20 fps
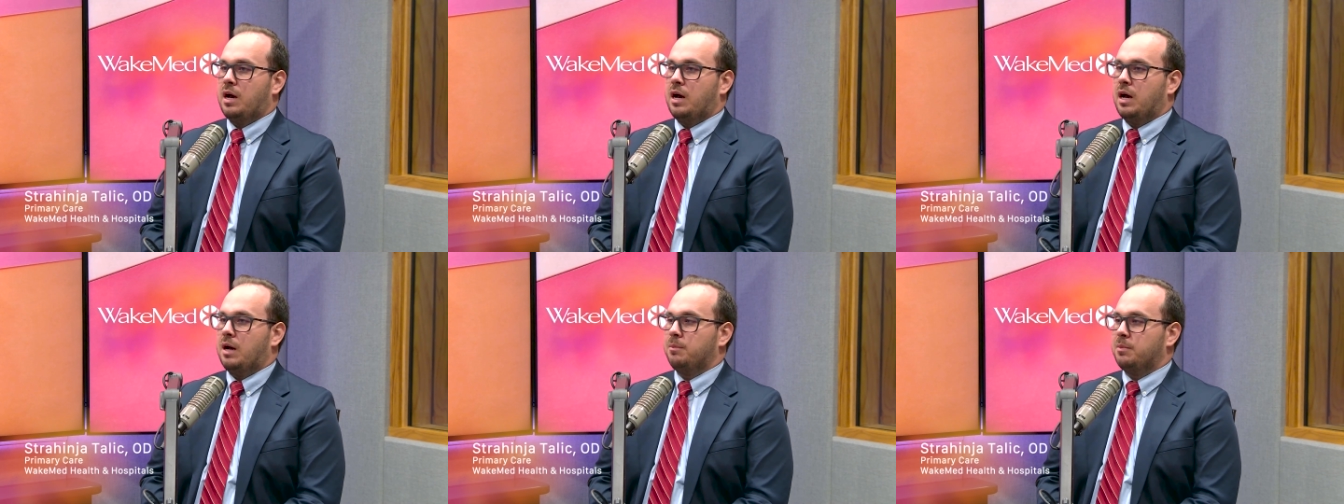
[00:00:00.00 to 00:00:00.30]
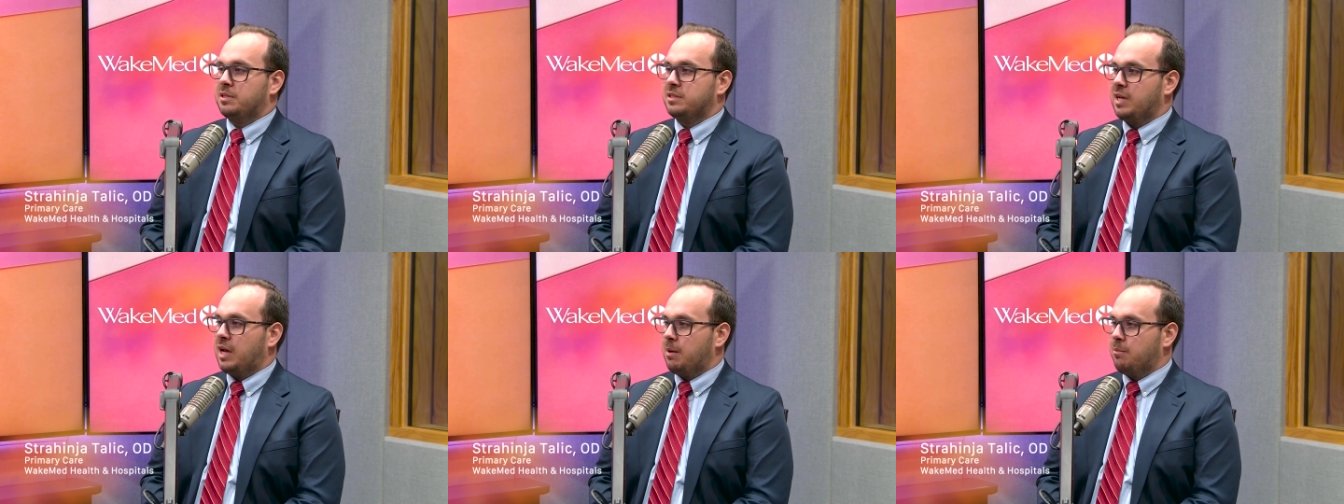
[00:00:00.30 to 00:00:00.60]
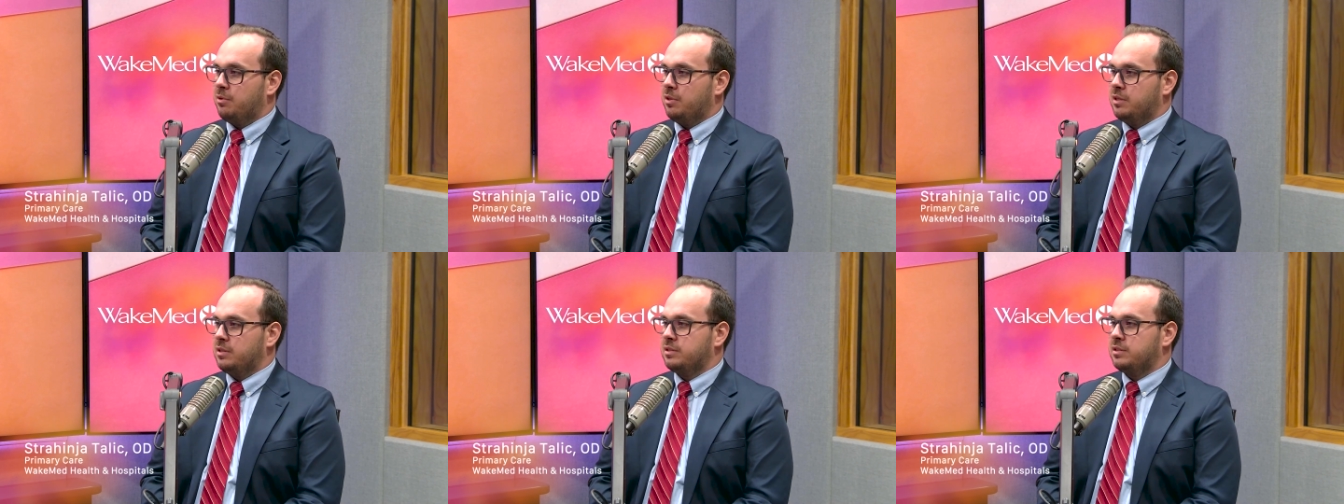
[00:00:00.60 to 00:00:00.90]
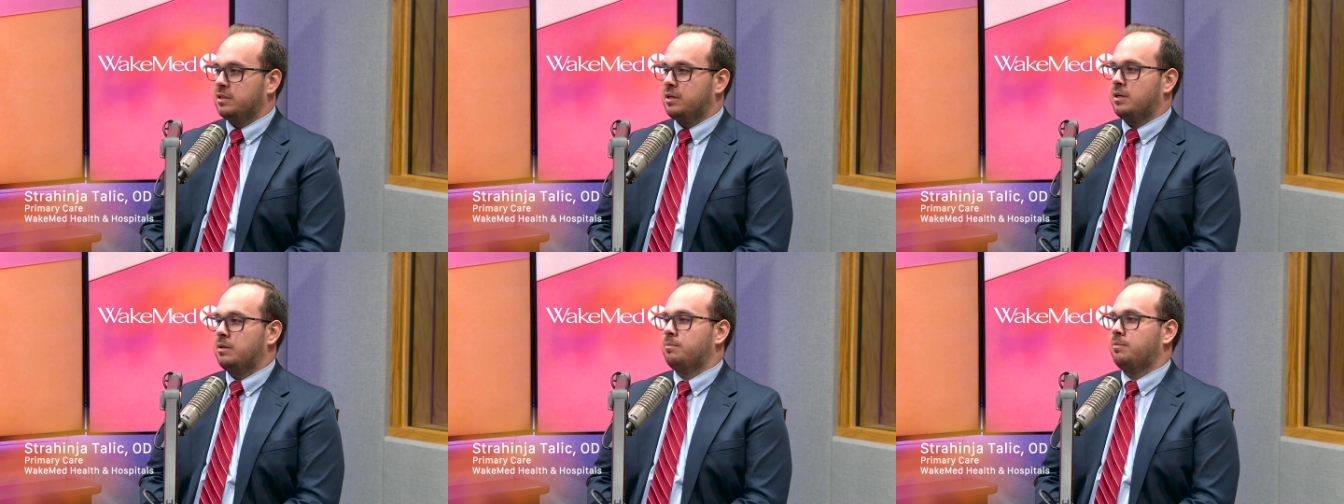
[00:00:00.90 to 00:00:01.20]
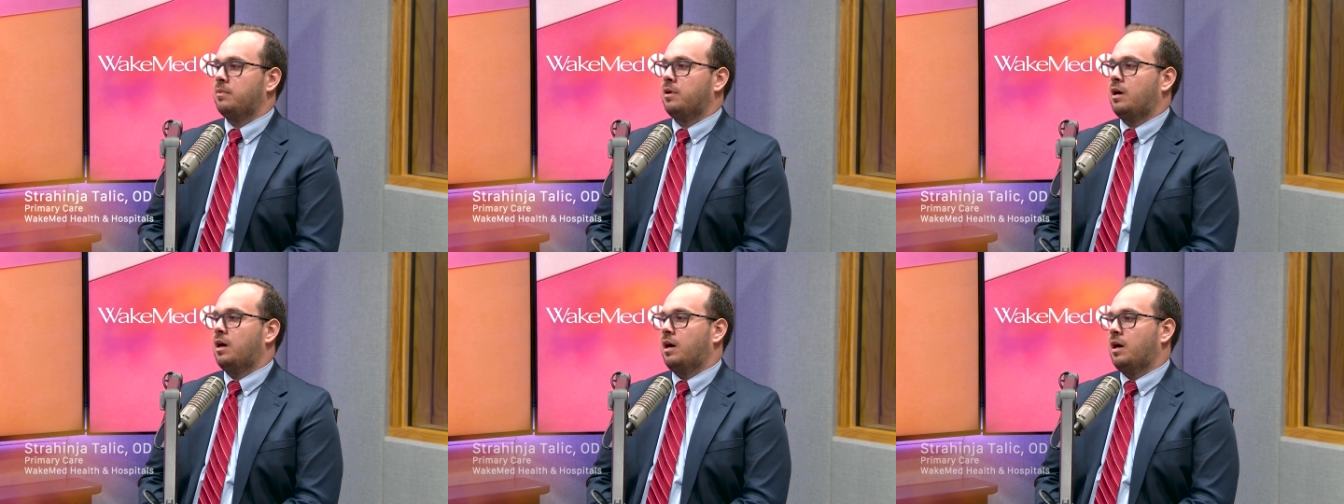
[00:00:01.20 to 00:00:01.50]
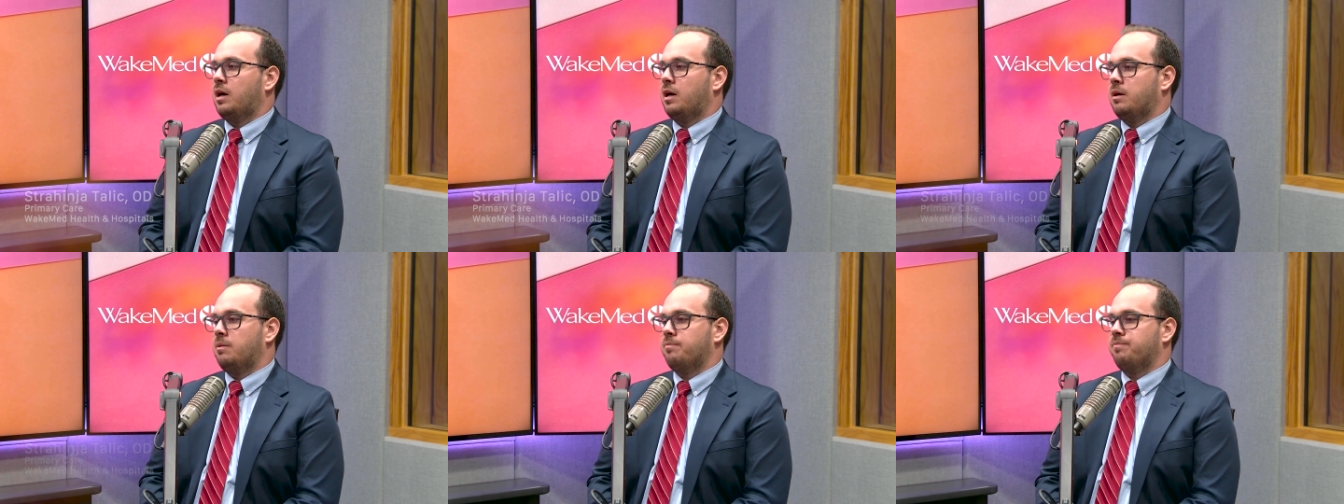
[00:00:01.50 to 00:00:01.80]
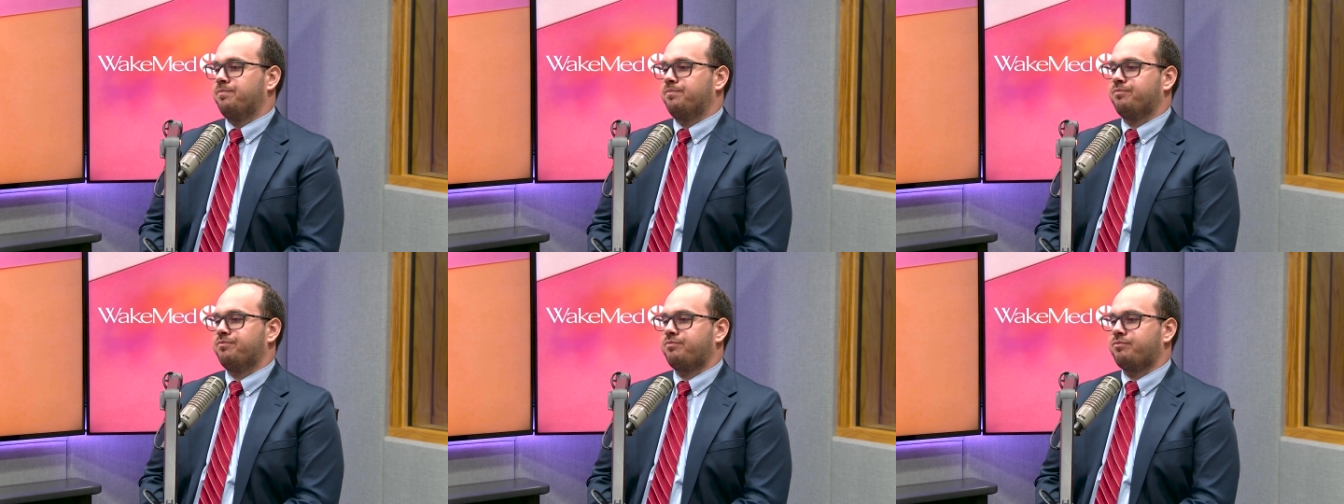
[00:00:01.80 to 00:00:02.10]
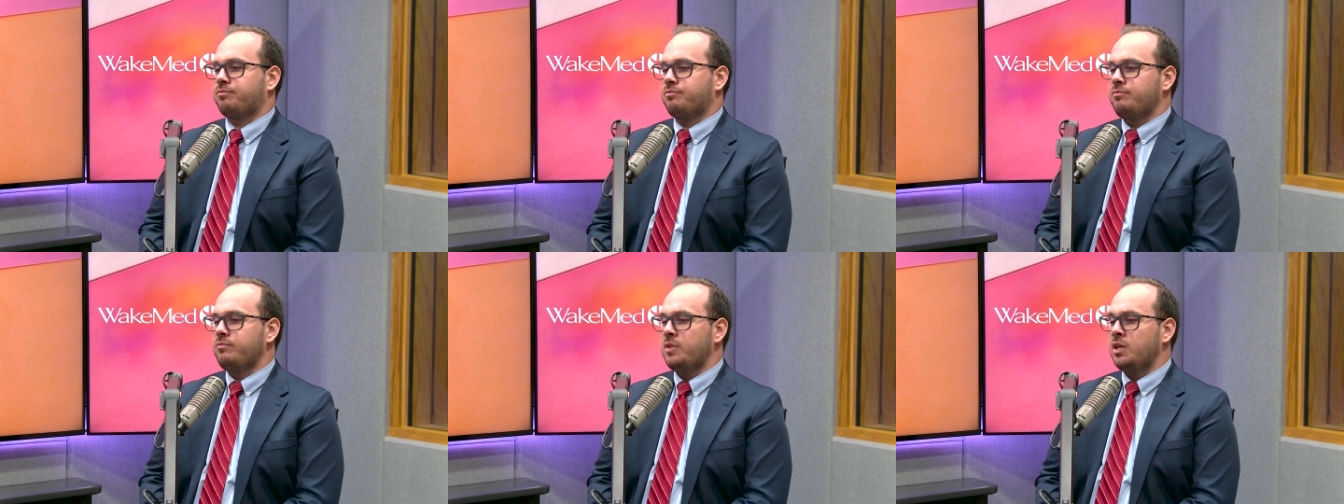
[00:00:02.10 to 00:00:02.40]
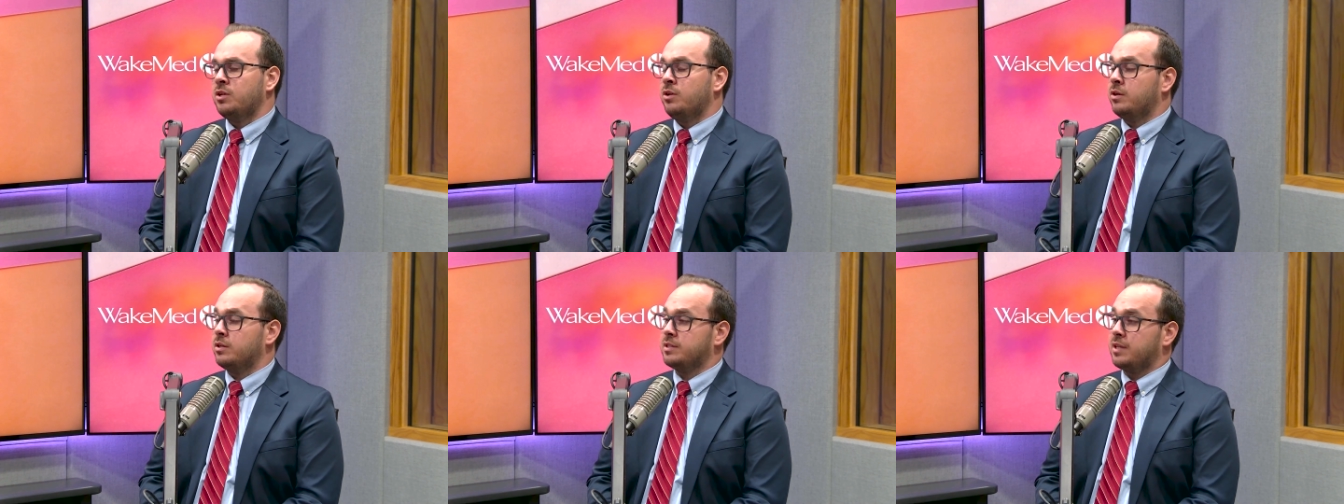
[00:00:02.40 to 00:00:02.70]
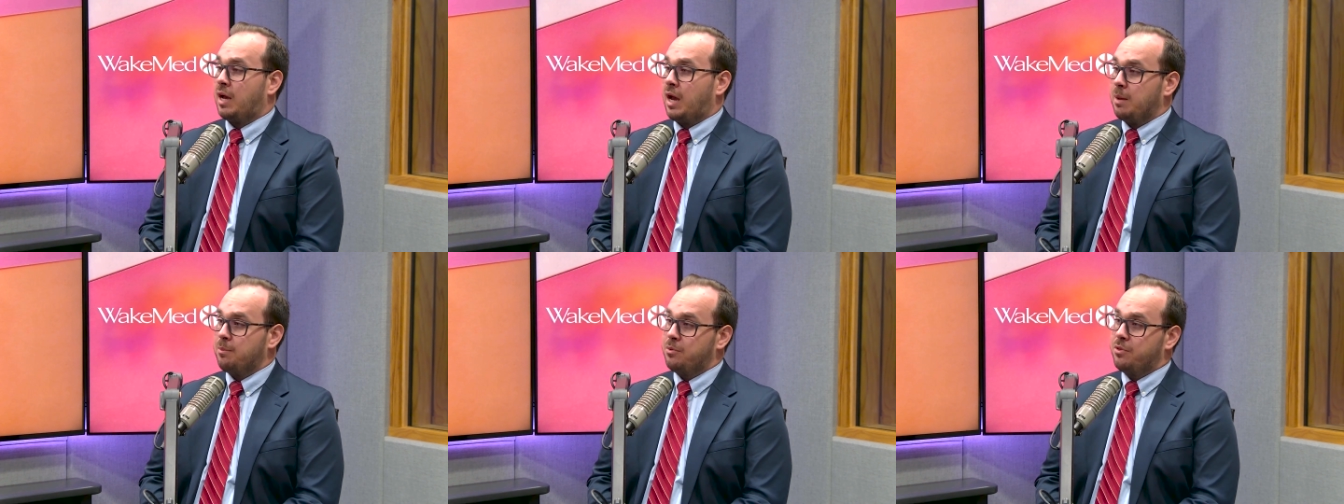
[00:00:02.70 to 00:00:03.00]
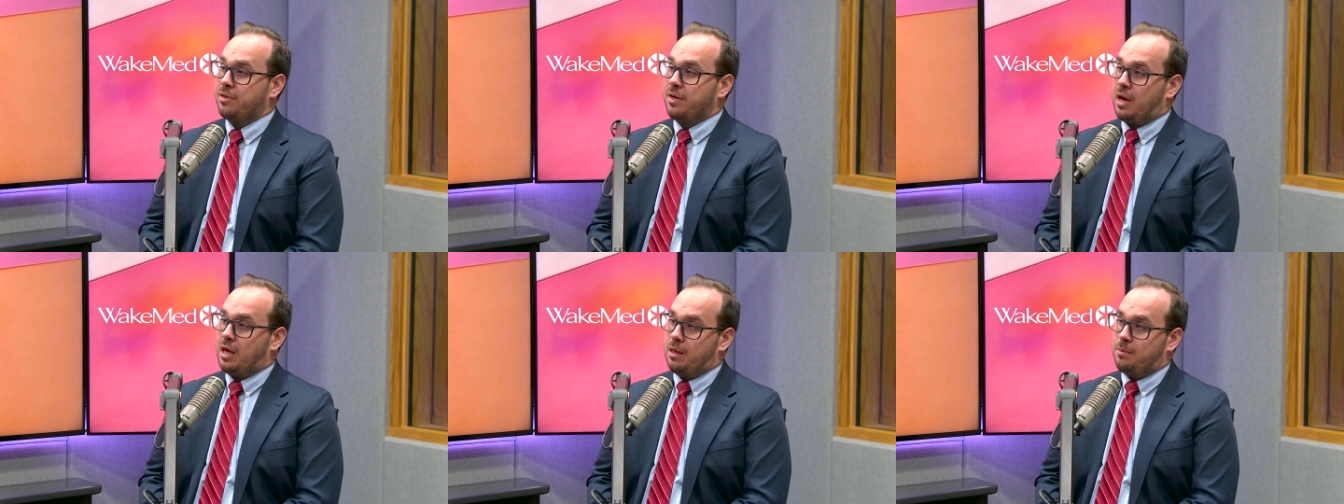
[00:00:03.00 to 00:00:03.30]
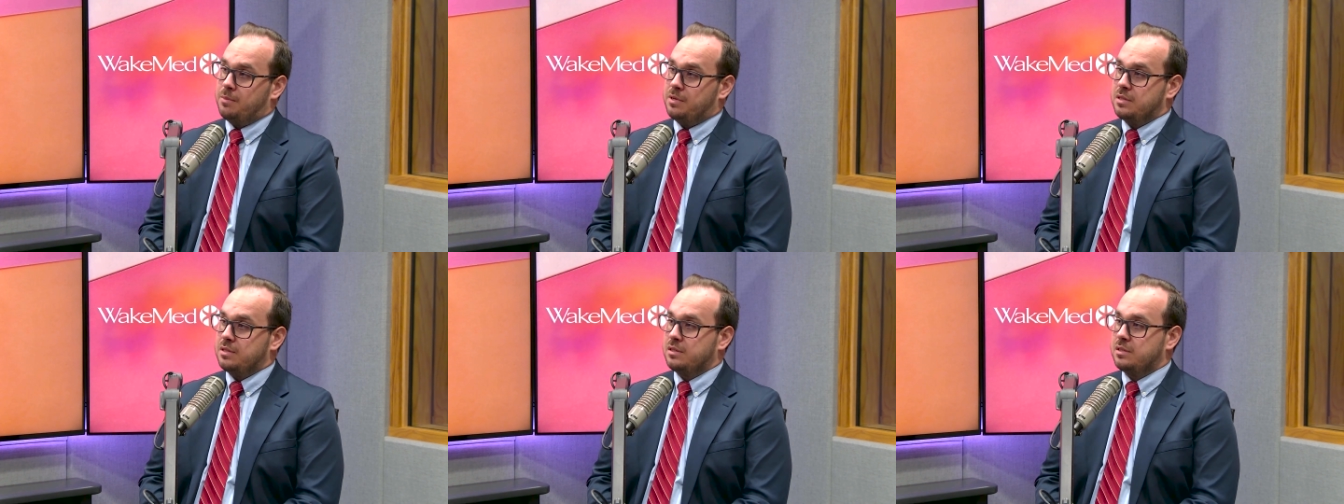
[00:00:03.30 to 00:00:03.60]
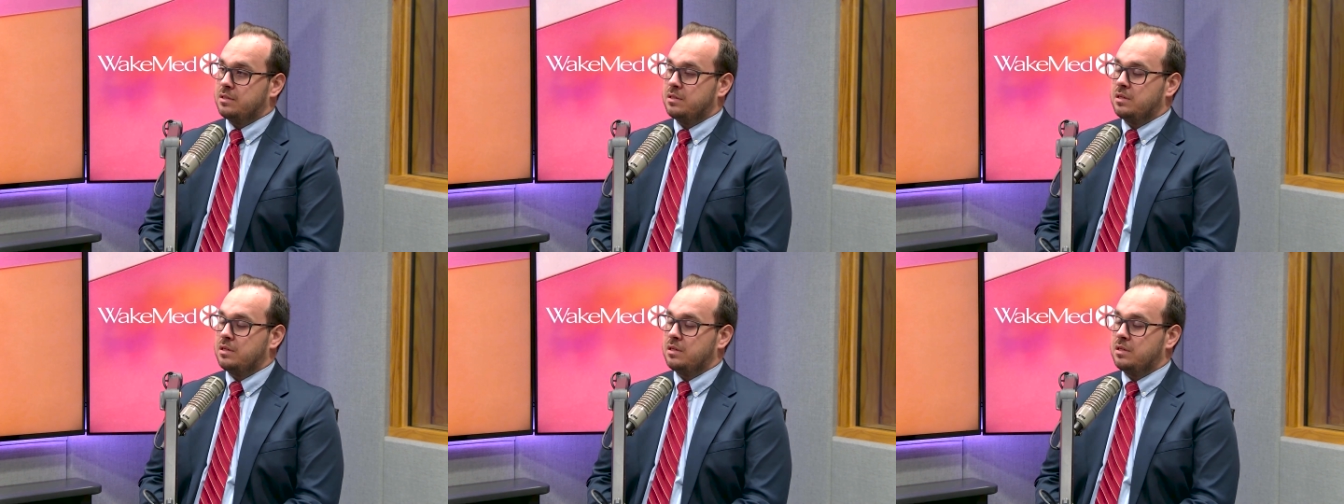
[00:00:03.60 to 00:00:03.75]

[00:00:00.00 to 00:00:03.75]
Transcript: metabolism, known as the hypothalamus.